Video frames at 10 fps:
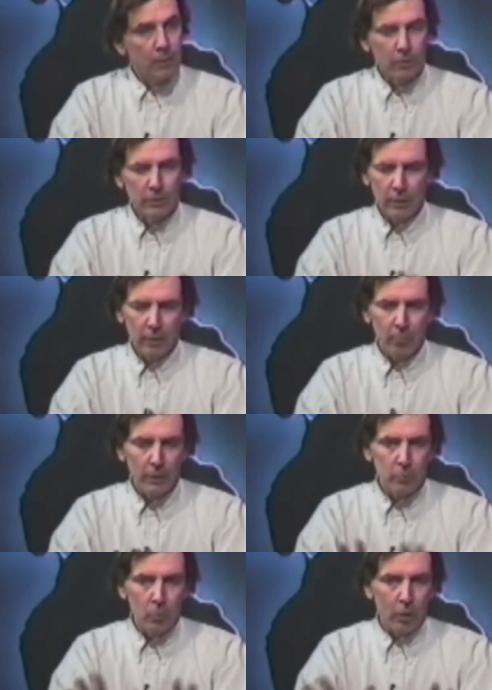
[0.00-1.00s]
So it's a
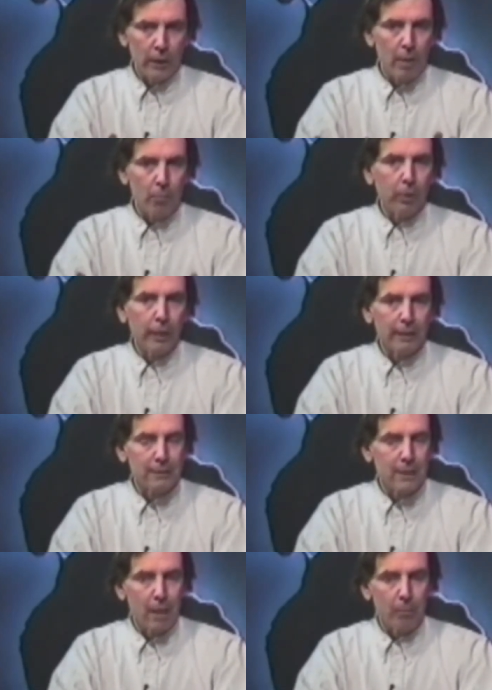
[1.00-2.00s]
much more
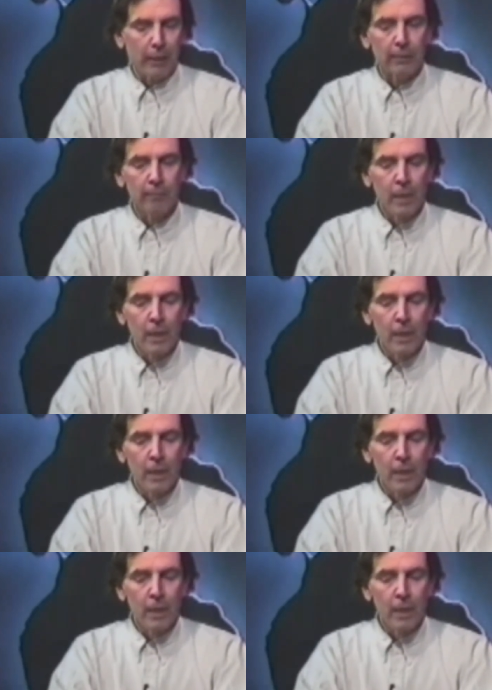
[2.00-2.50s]
complex topic,